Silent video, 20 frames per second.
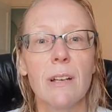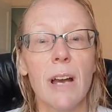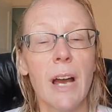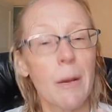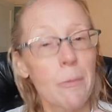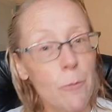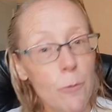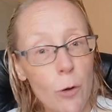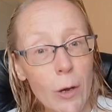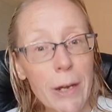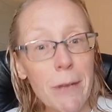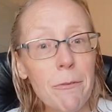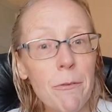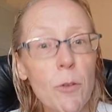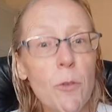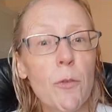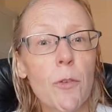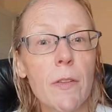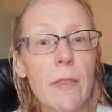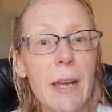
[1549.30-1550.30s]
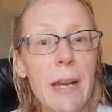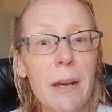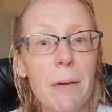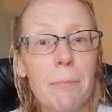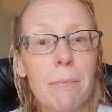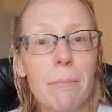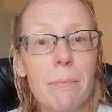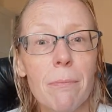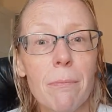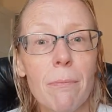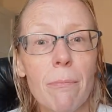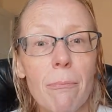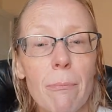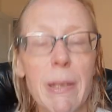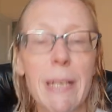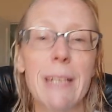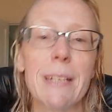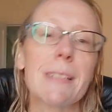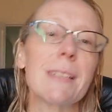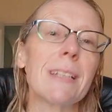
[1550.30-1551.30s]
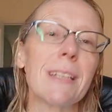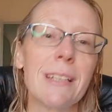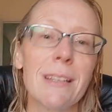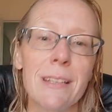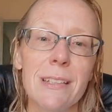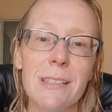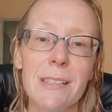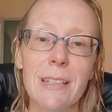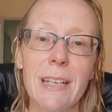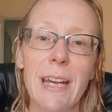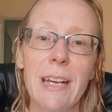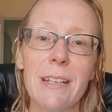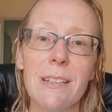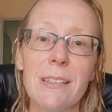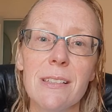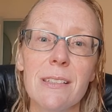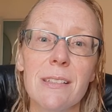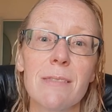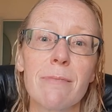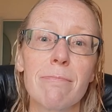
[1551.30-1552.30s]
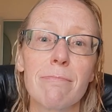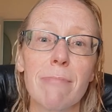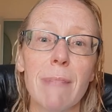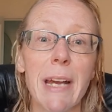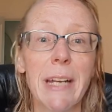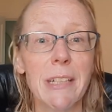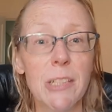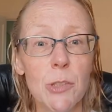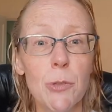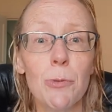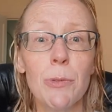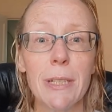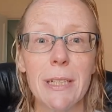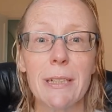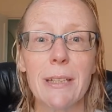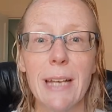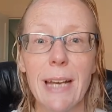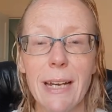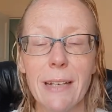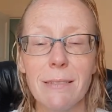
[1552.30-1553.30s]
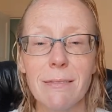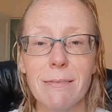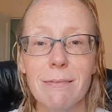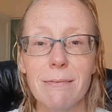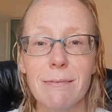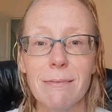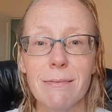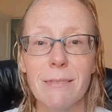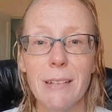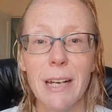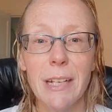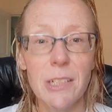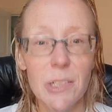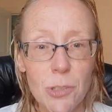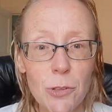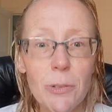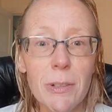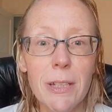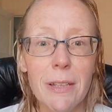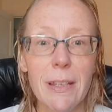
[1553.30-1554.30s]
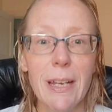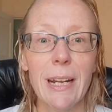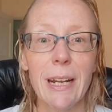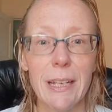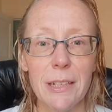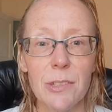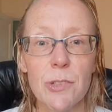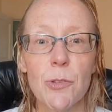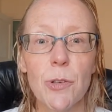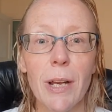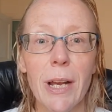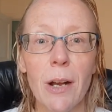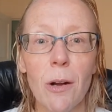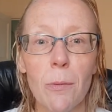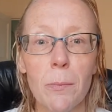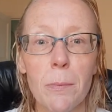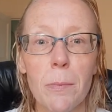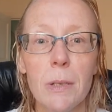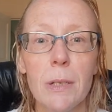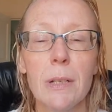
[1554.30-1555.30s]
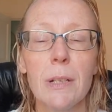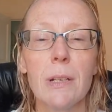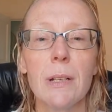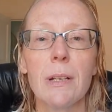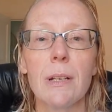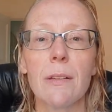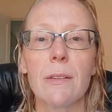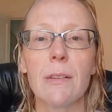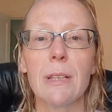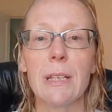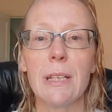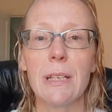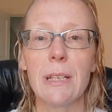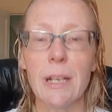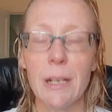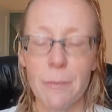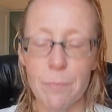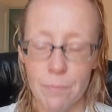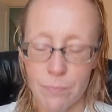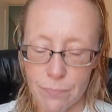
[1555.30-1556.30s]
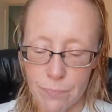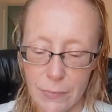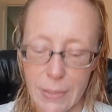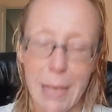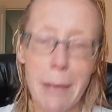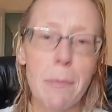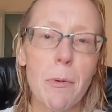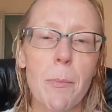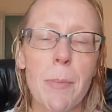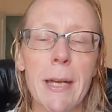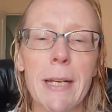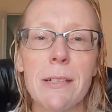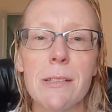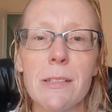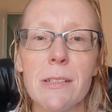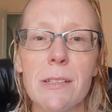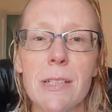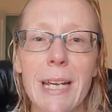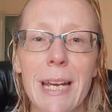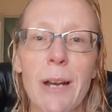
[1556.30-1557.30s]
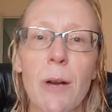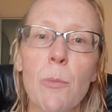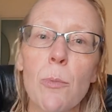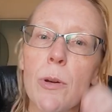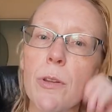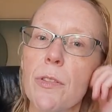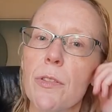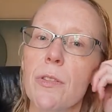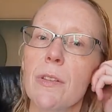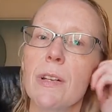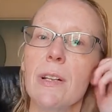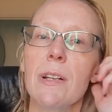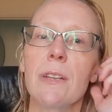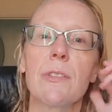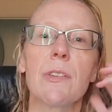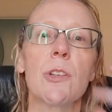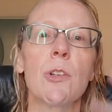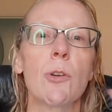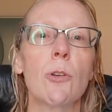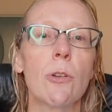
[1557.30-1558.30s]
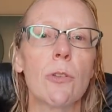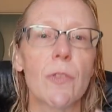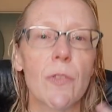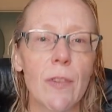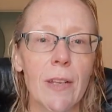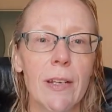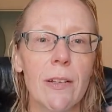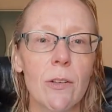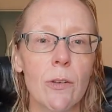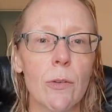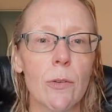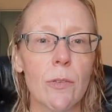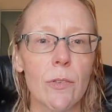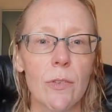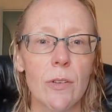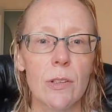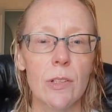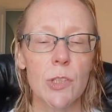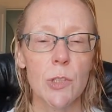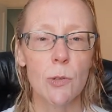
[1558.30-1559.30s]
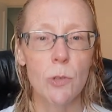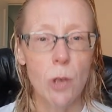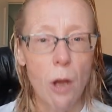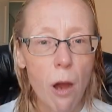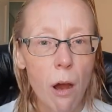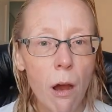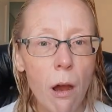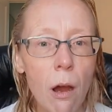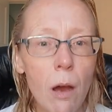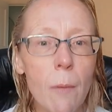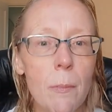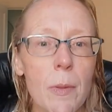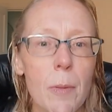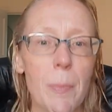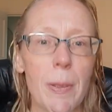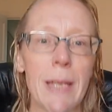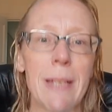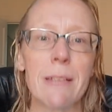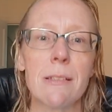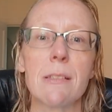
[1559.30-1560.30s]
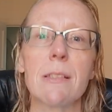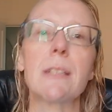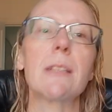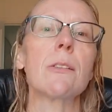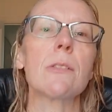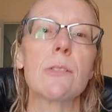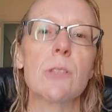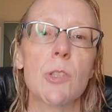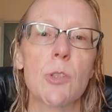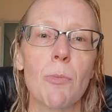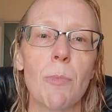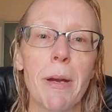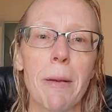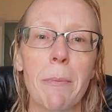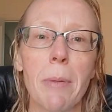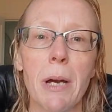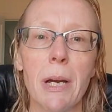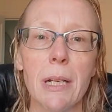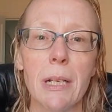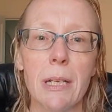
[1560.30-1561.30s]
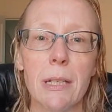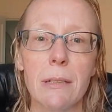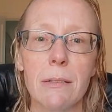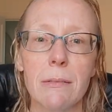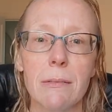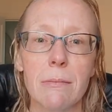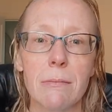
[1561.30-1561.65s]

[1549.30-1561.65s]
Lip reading: I'm grateful for them, because in this case, I do need that. I do need that extra help. The gabapentin to help with the neural signals to calm the pain signals to my body.